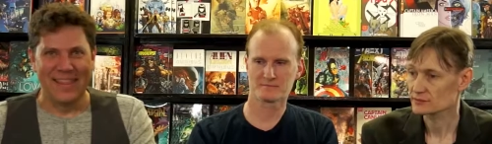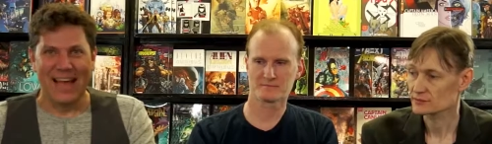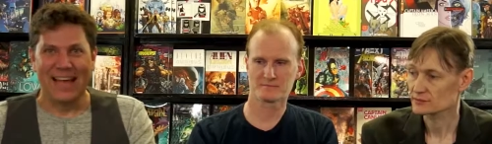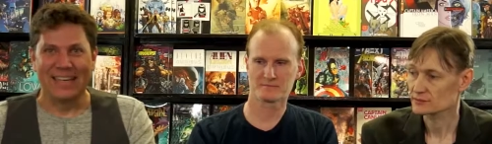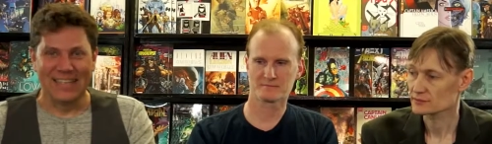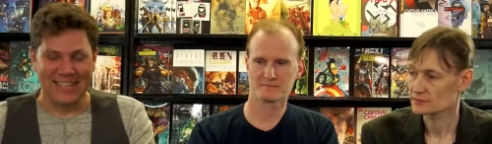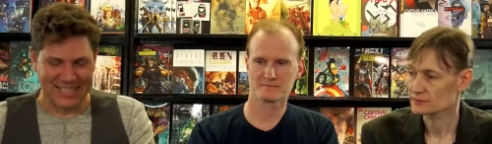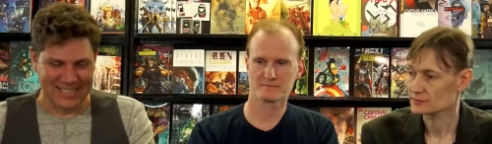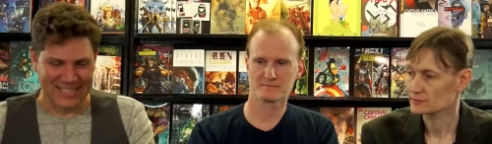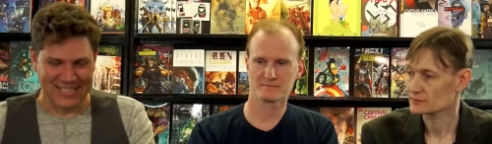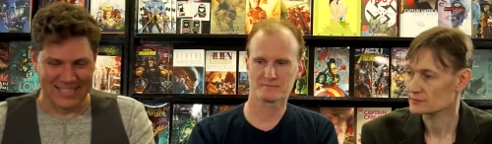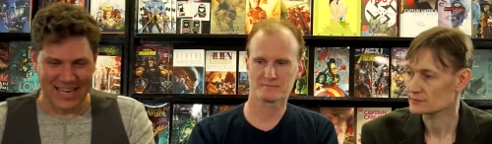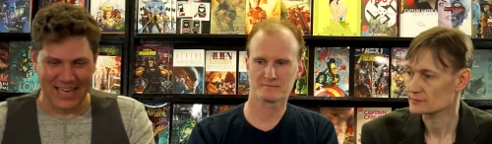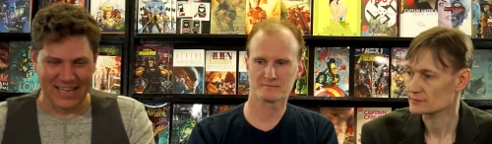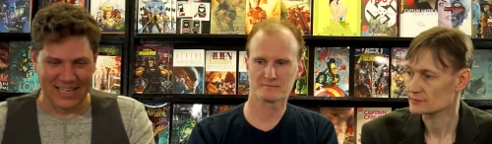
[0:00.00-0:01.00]
Speaker 1: that is
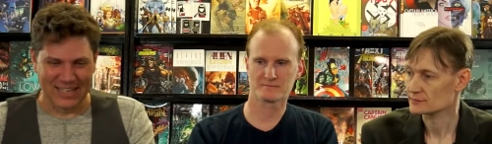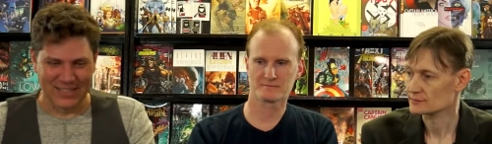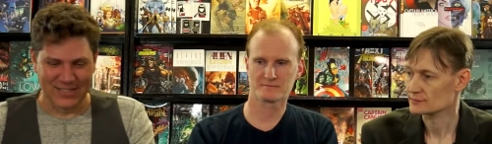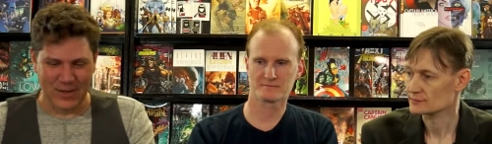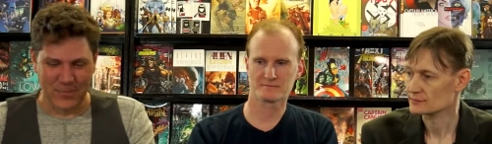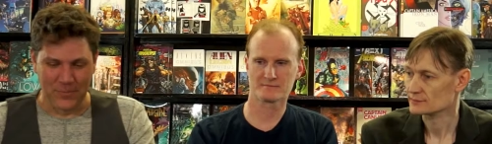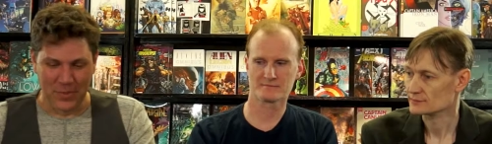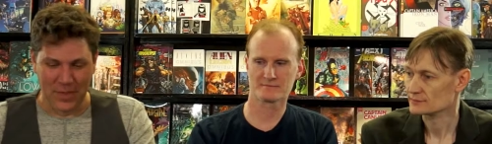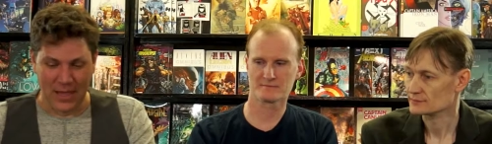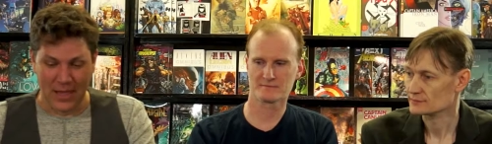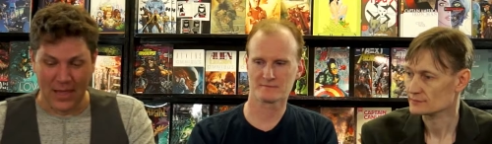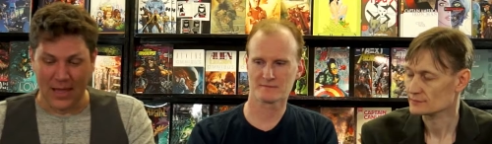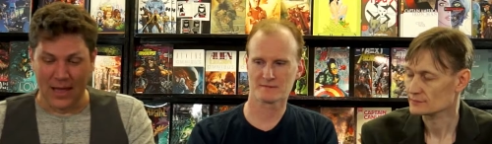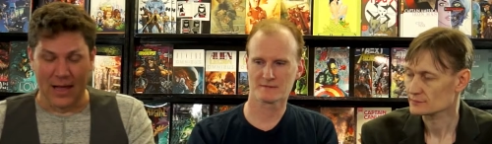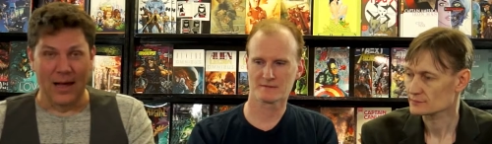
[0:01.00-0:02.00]
exciting. So.
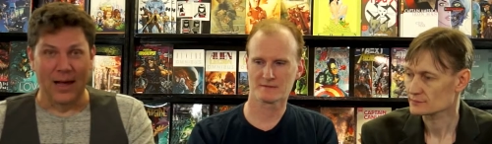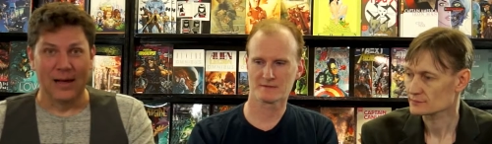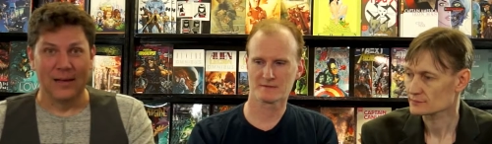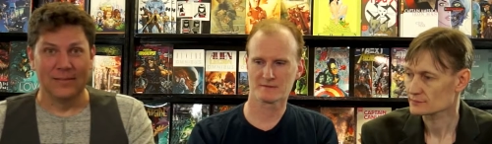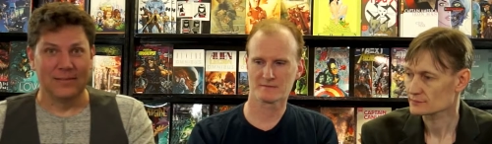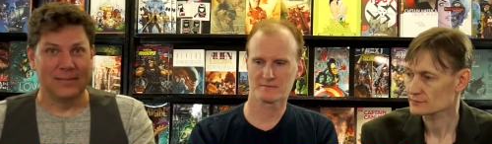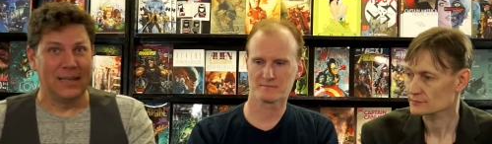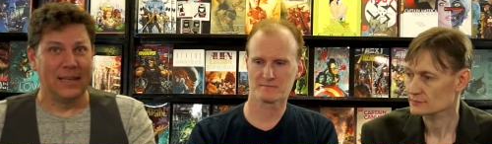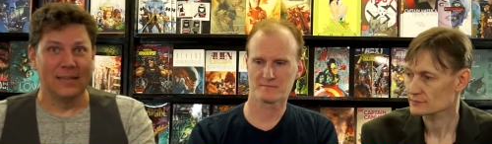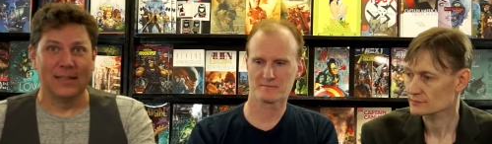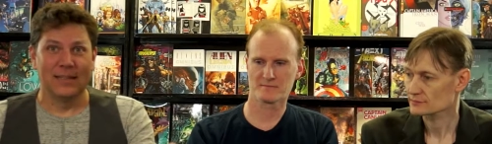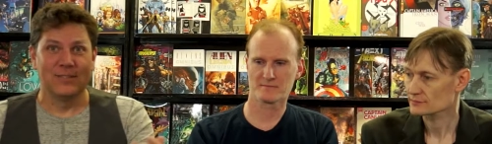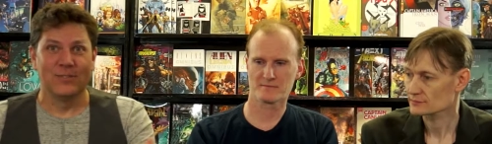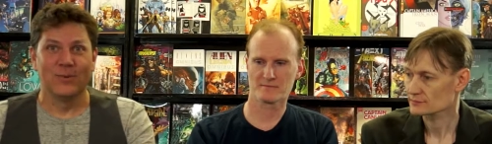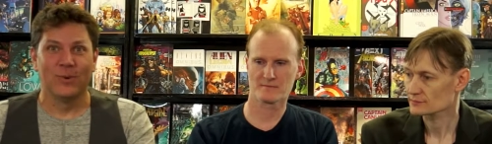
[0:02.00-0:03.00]
Uh, yeah,
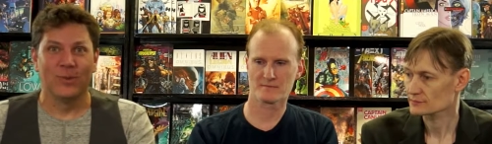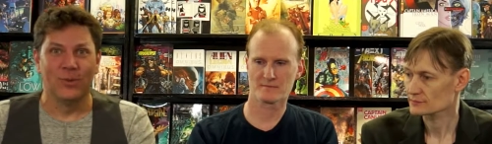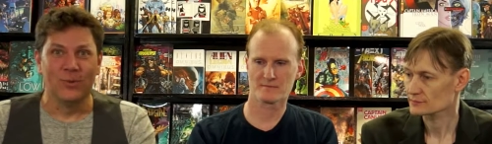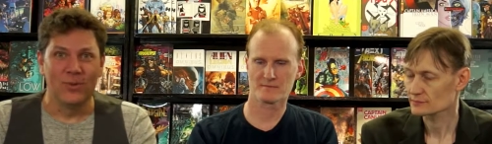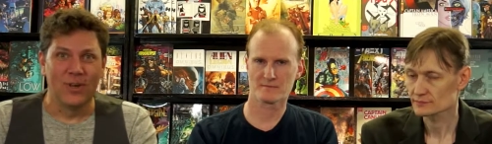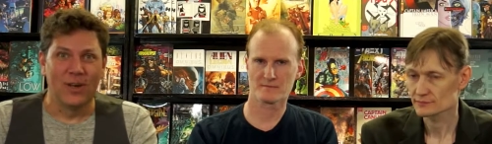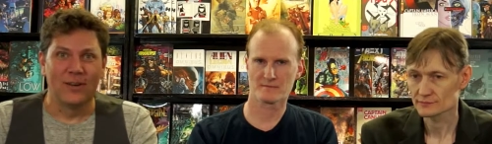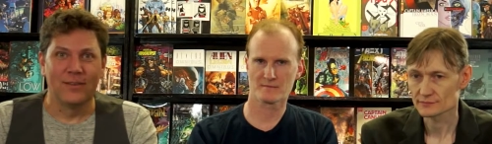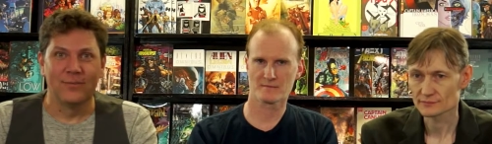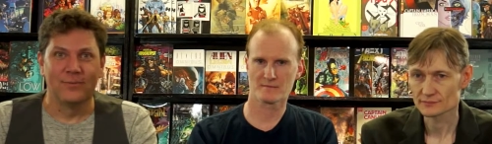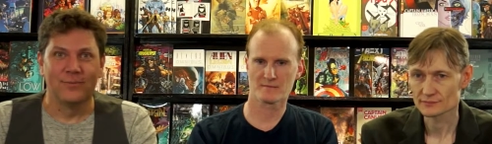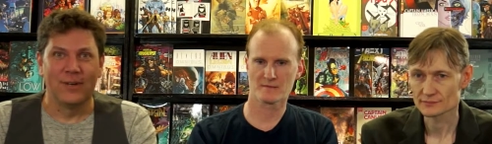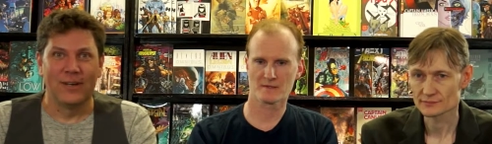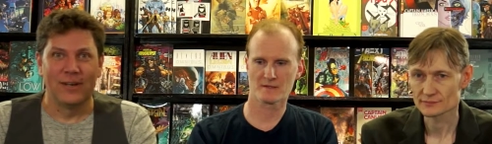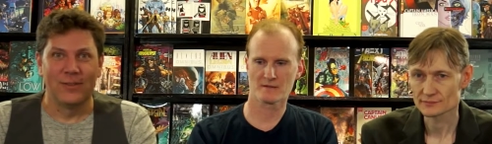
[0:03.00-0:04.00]
let us know what you thought of
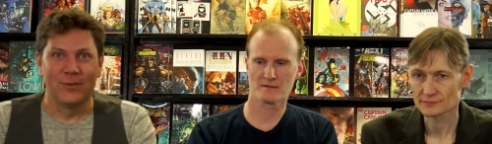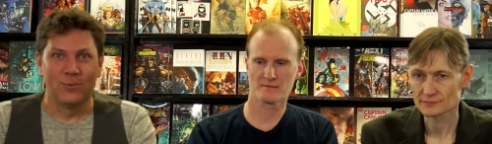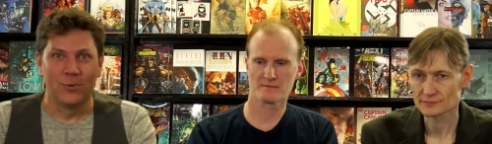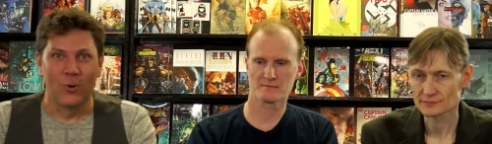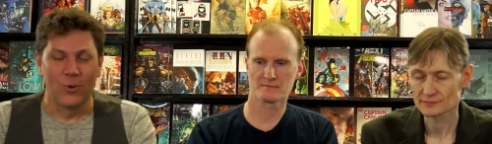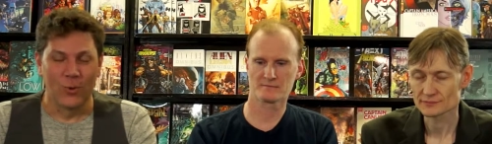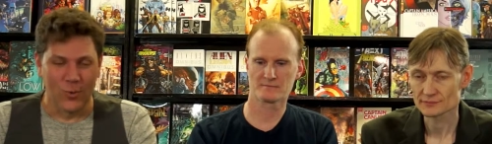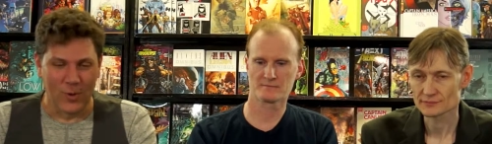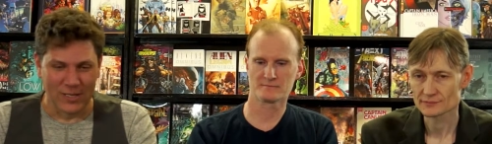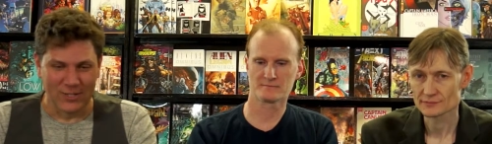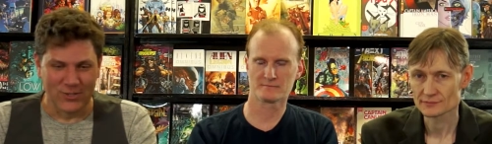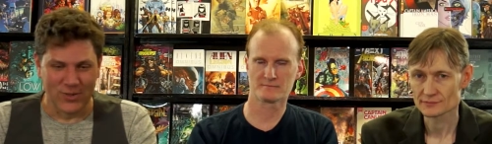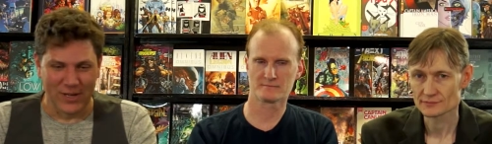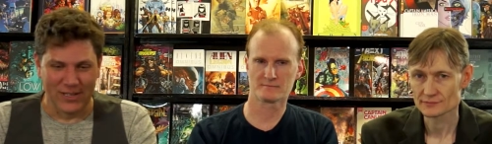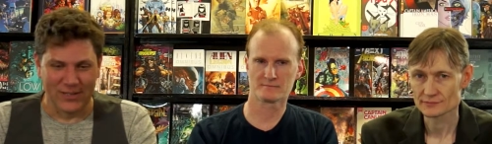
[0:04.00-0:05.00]
uh, the Rogue One
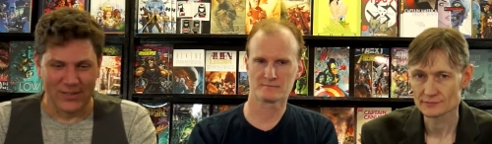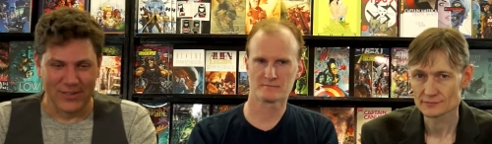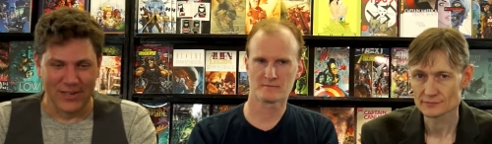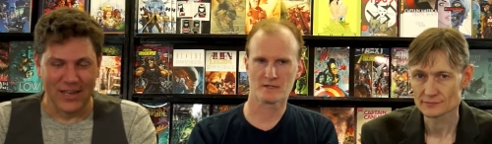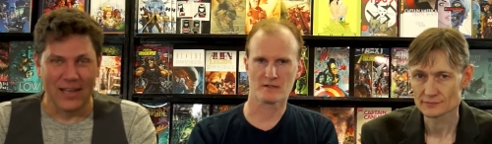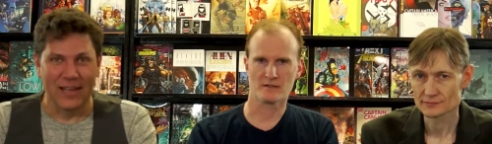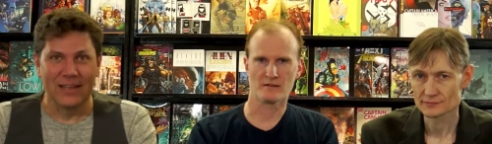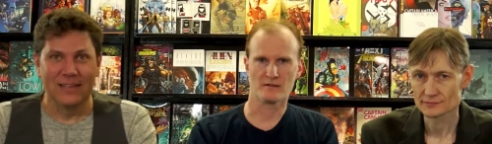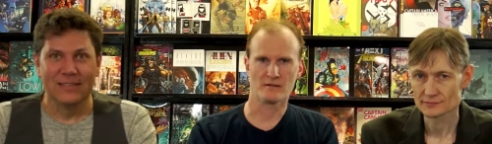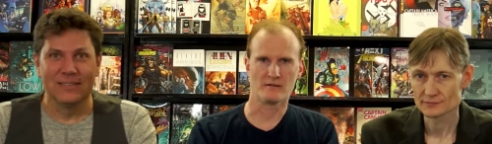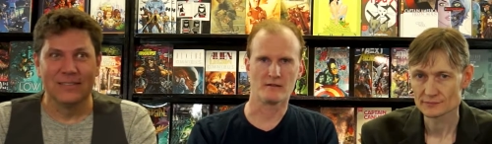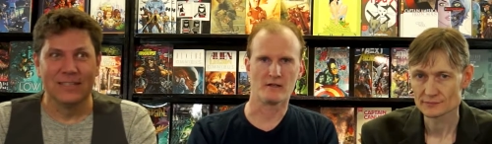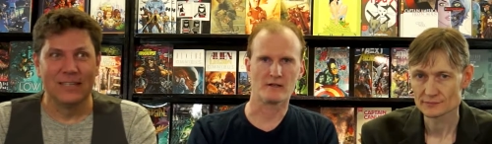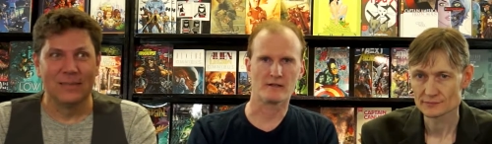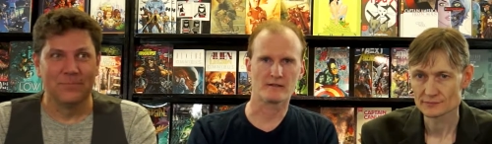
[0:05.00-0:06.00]
trailer. And
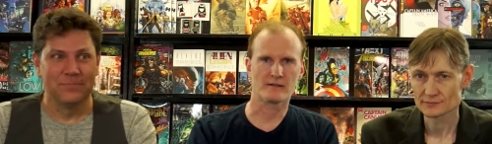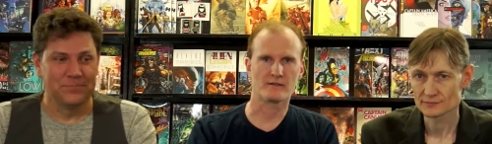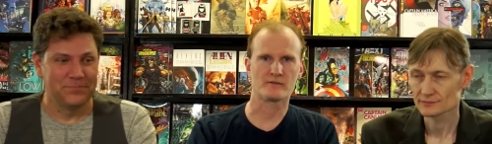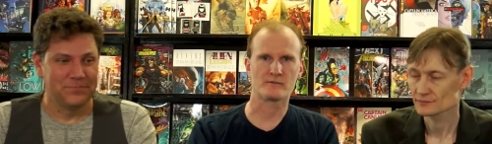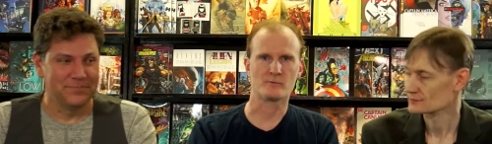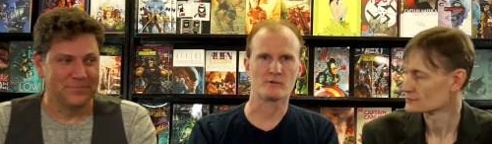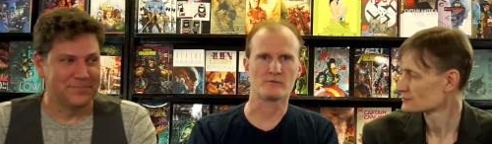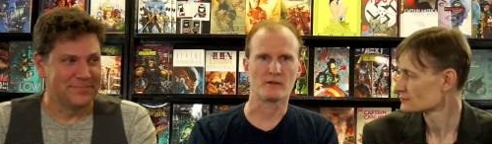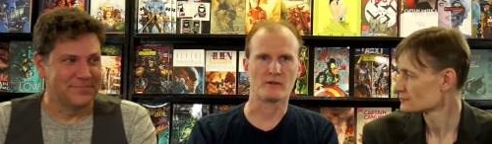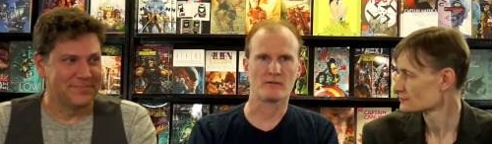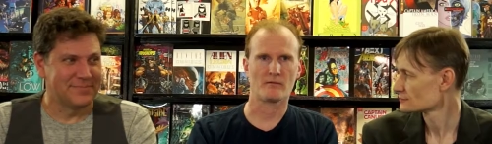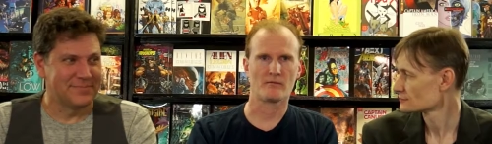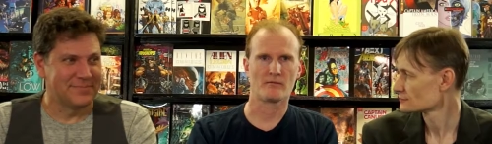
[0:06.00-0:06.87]
not uh, a kids movie.